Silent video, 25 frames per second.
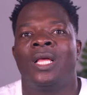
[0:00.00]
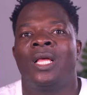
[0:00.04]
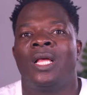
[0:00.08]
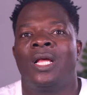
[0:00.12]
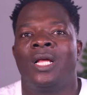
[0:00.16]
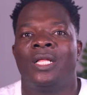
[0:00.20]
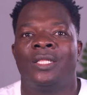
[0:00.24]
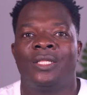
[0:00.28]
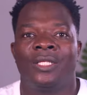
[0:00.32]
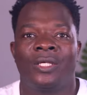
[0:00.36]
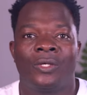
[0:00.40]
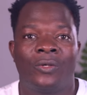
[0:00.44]

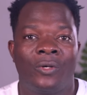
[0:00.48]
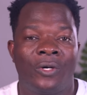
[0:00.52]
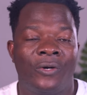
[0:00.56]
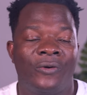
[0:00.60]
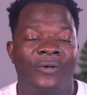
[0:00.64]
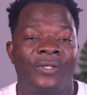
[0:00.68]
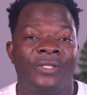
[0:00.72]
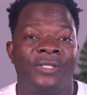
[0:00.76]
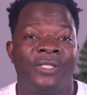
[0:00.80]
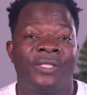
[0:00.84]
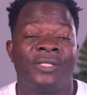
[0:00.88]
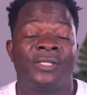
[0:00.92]
and the
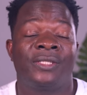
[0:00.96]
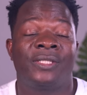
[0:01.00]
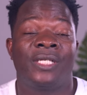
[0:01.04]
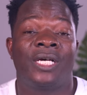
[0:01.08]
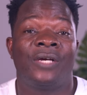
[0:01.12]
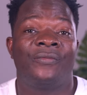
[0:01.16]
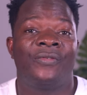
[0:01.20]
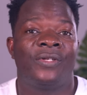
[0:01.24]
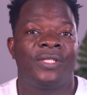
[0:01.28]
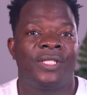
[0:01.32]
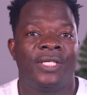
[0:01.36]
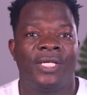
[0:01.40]
quarantine
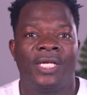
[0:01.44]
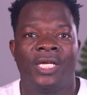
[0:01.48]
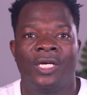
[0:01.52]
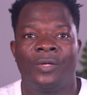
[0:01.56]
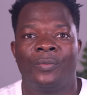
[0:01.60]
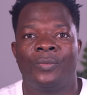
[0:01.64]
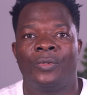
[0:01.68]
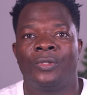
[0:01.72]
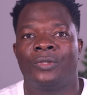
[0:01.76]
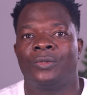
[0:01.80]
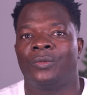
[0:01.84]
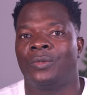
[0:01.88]
staff at the
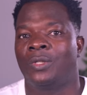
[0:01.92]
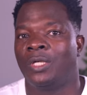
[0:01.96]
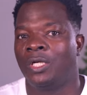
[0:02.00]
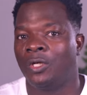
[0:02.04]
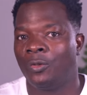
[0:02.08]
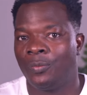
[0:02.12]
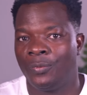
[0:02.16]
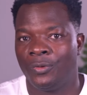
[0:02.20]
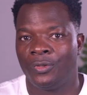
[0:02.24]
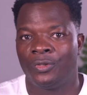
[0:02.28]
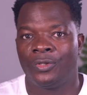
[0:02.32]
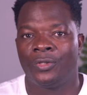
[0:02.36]
airport will
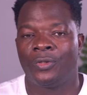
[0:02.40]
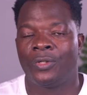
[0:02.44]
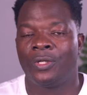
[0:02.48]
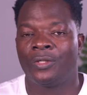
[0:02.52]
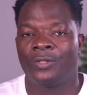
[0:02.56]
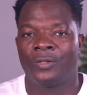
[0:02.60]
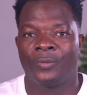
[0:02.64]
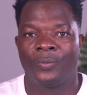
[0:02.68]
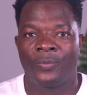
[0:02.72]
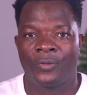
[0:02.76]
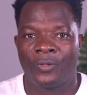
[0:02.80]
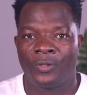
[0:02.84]
help you throughout
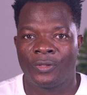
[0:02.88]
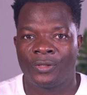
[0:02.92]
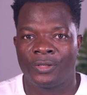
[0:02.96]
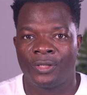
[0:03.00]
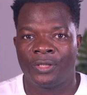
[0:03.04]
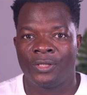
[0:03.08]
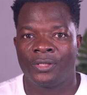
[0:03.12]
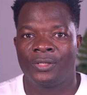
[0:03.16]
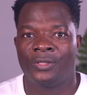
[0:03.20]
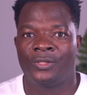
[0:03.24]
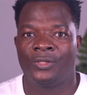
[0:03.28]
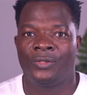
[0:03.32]
the
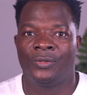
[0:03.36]
process,